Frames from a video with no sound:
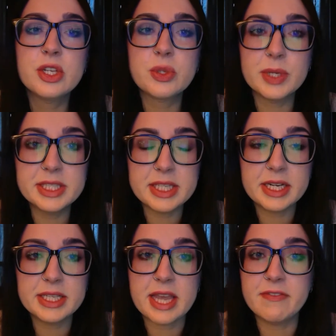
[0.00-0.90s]
Twin
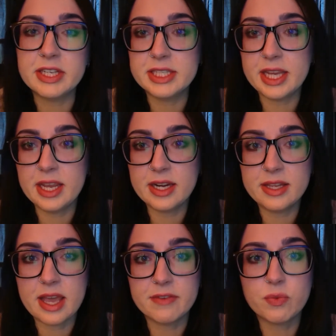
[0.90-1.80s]
studies have indicated
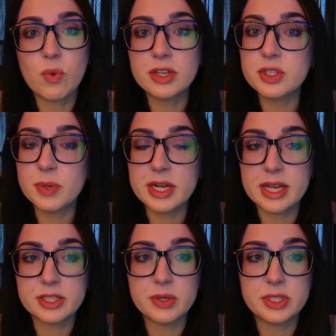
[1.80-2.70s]
that if one twin
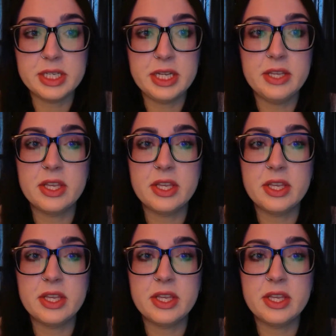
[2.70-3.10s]
has OCD,